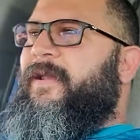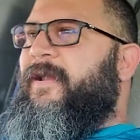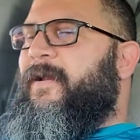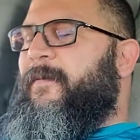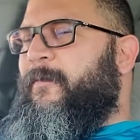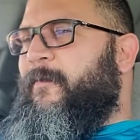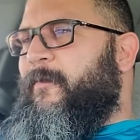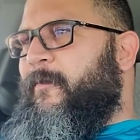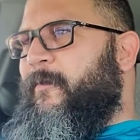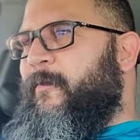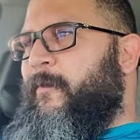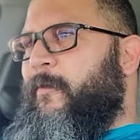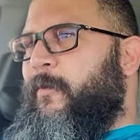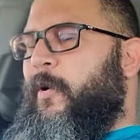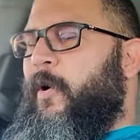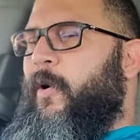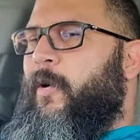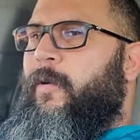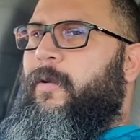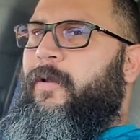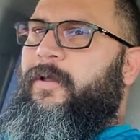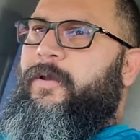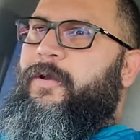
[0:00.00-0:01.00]
up
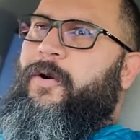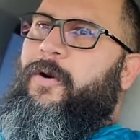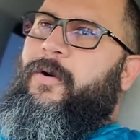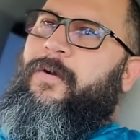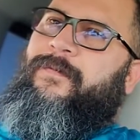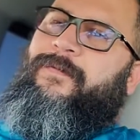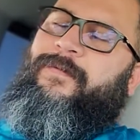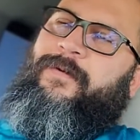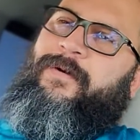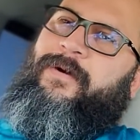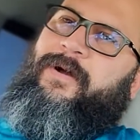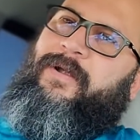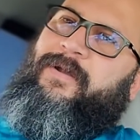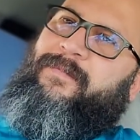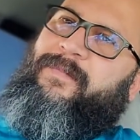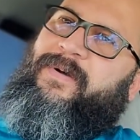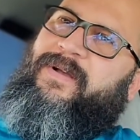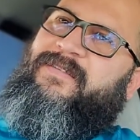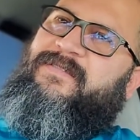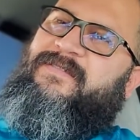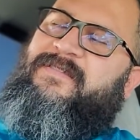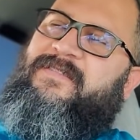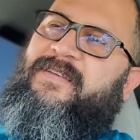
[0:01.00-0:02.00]
rolling over onto
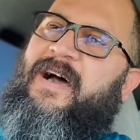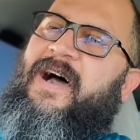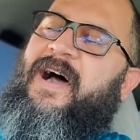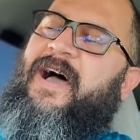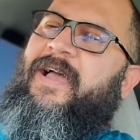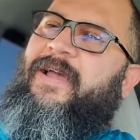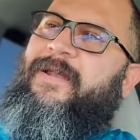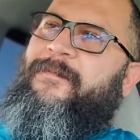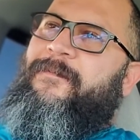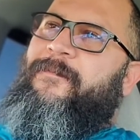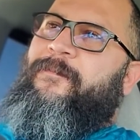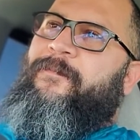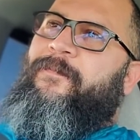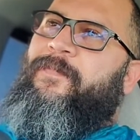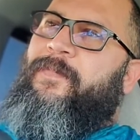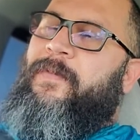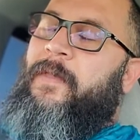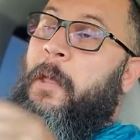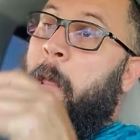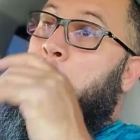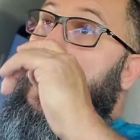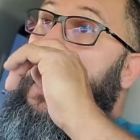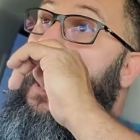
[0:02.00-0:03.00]
my side,
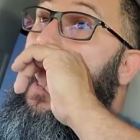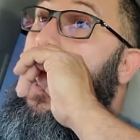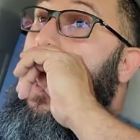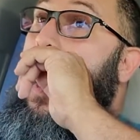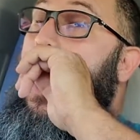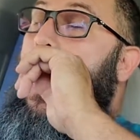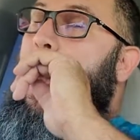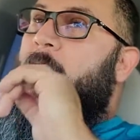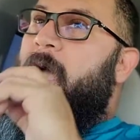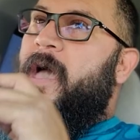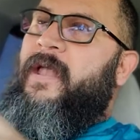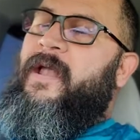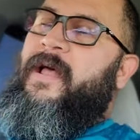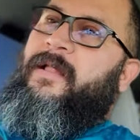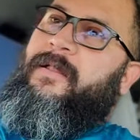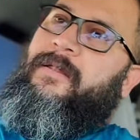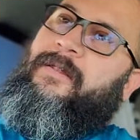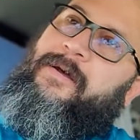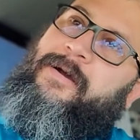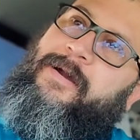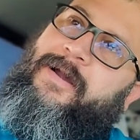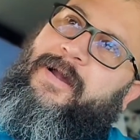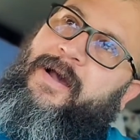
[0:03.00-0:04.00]
and I
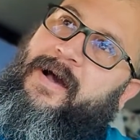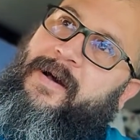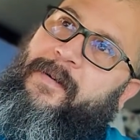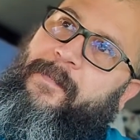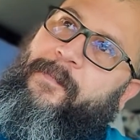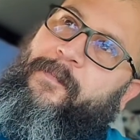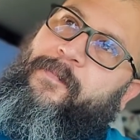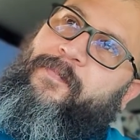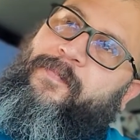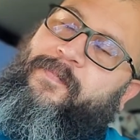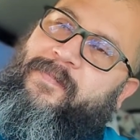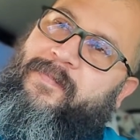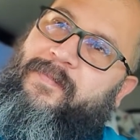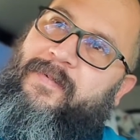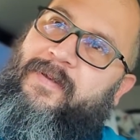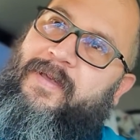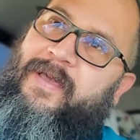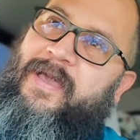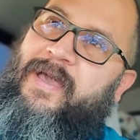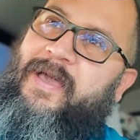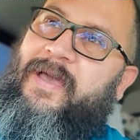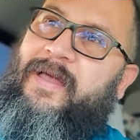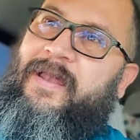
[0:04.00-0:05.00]
look up
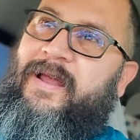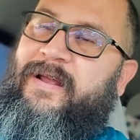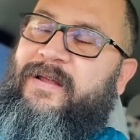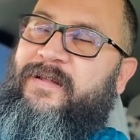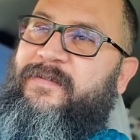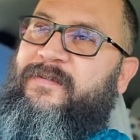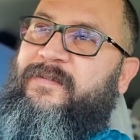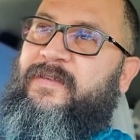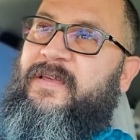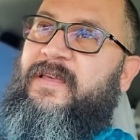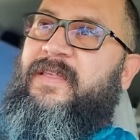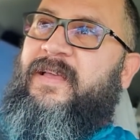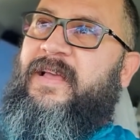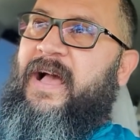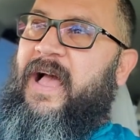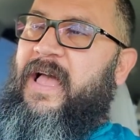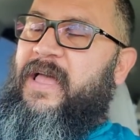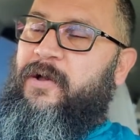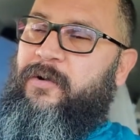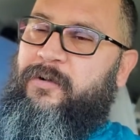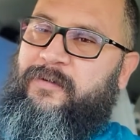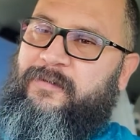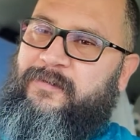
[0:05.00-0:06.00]
and I could see the
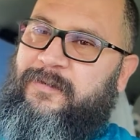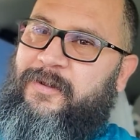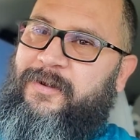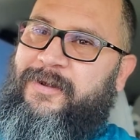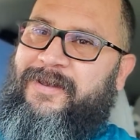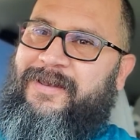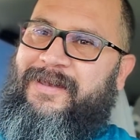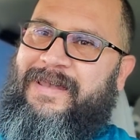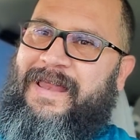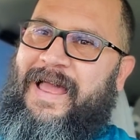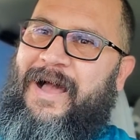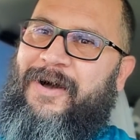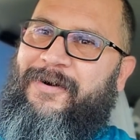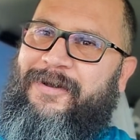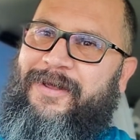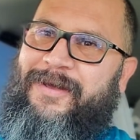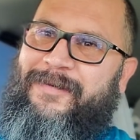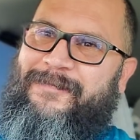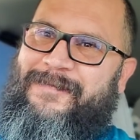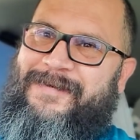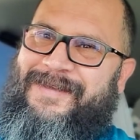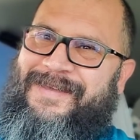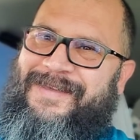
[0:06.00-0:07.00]
coyotes looking down
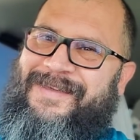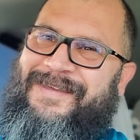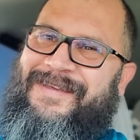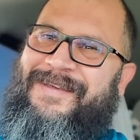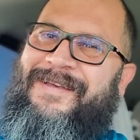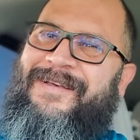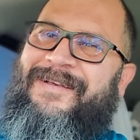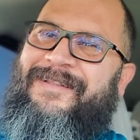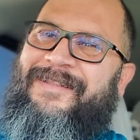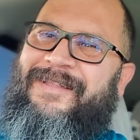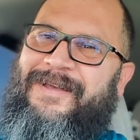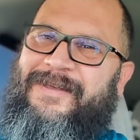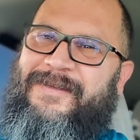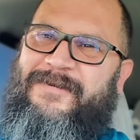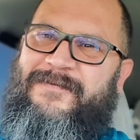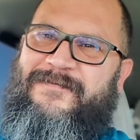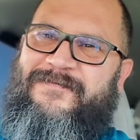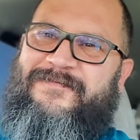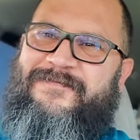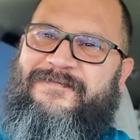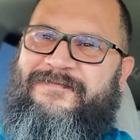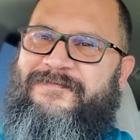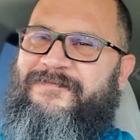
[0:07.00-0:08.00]
at me like, you
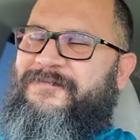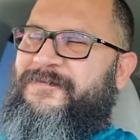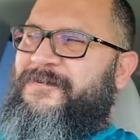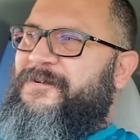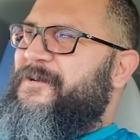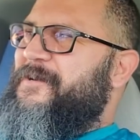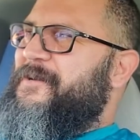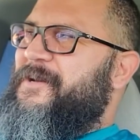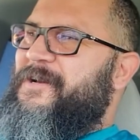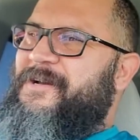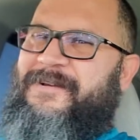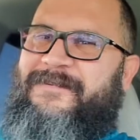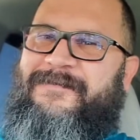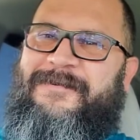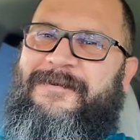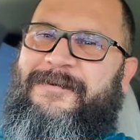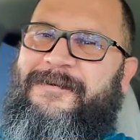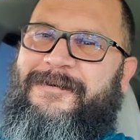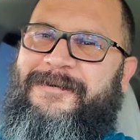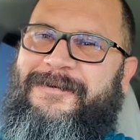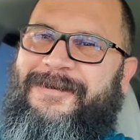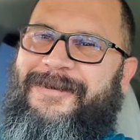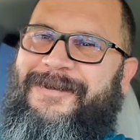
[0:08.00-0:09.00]
freaking
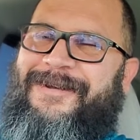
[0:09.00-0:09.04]
asshole,